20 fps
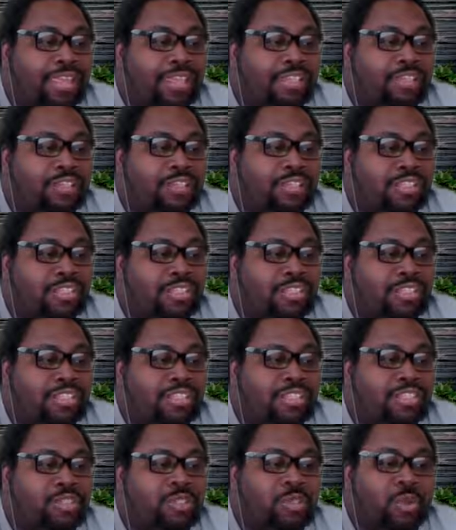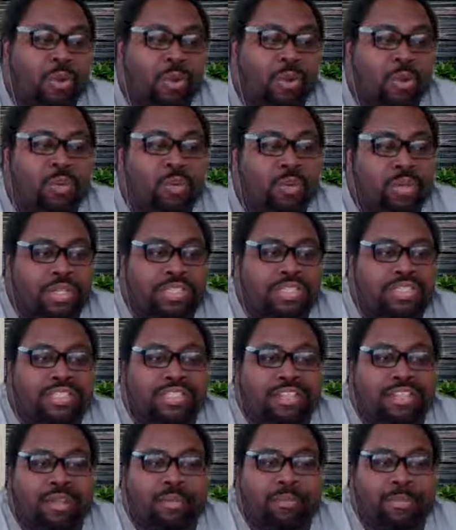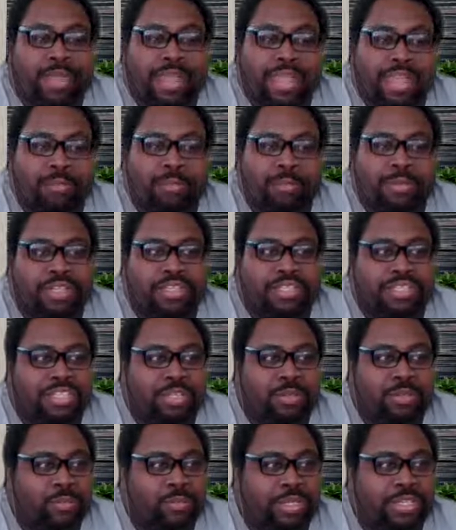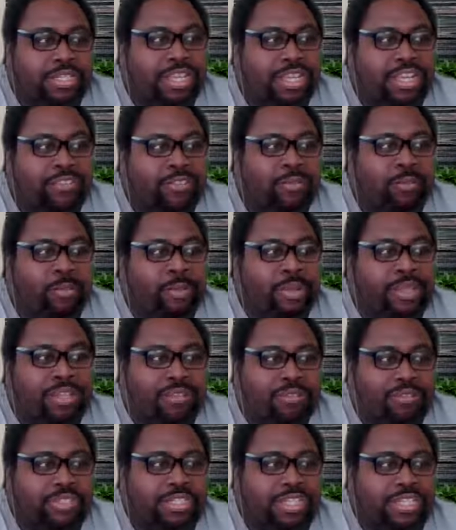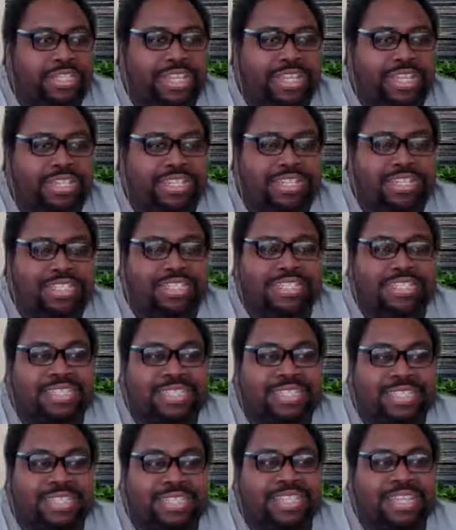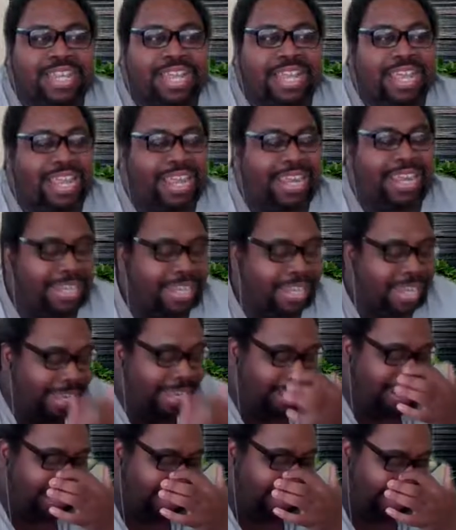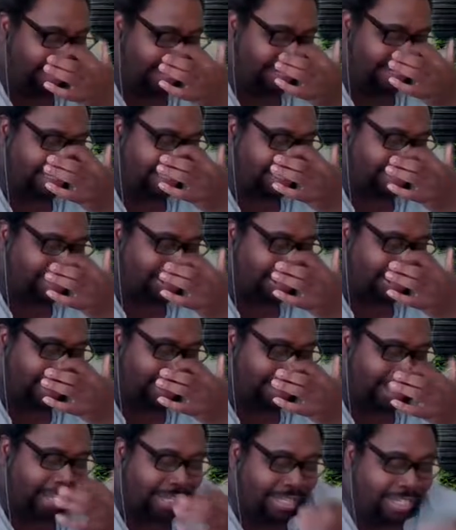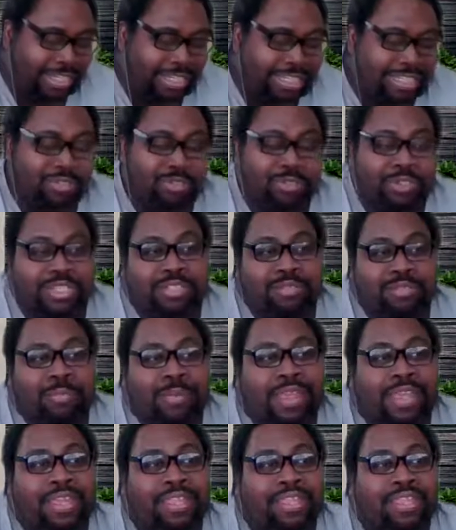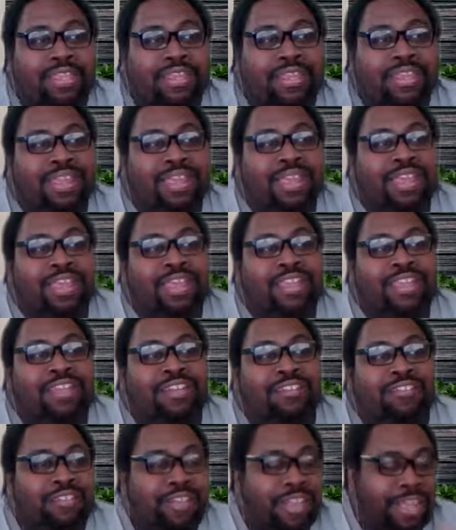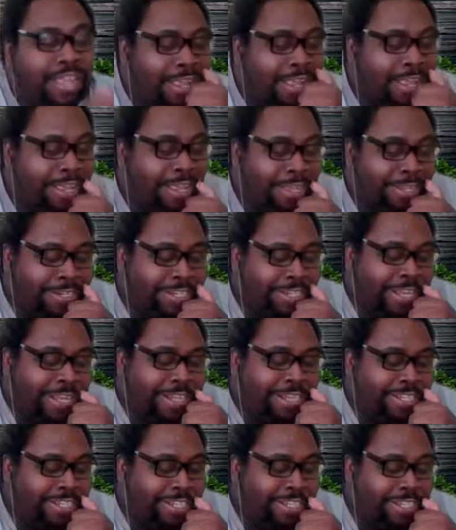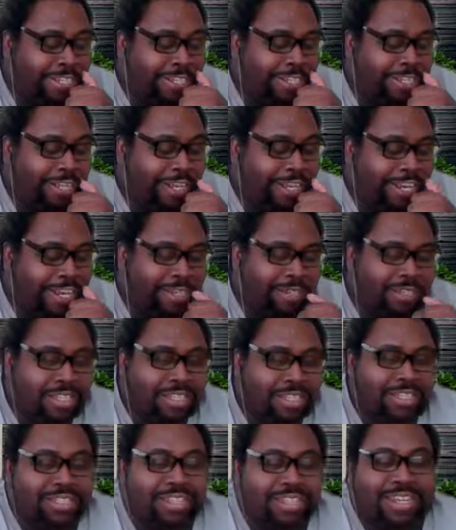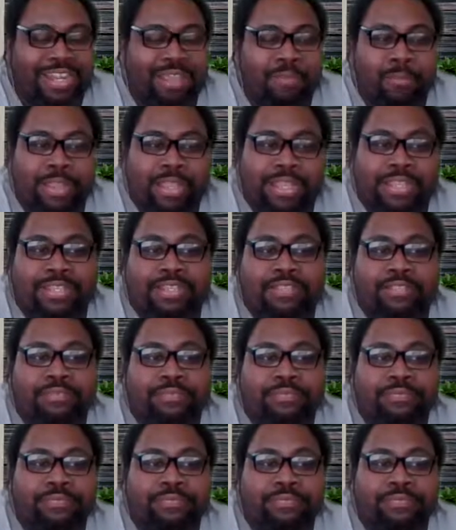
the goal was to come back because he went everywhere else and he succeeded and he still had that itch on his back, that can I make it?